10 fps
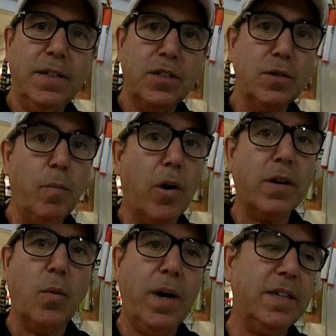
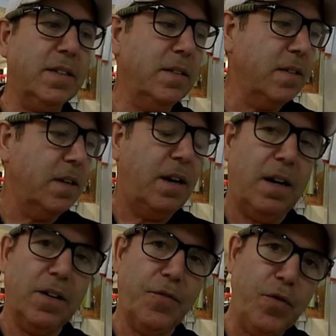smart questions
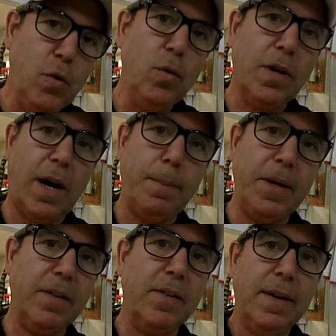on a few
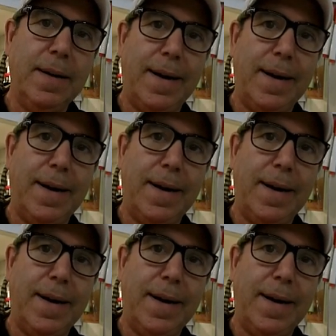topics.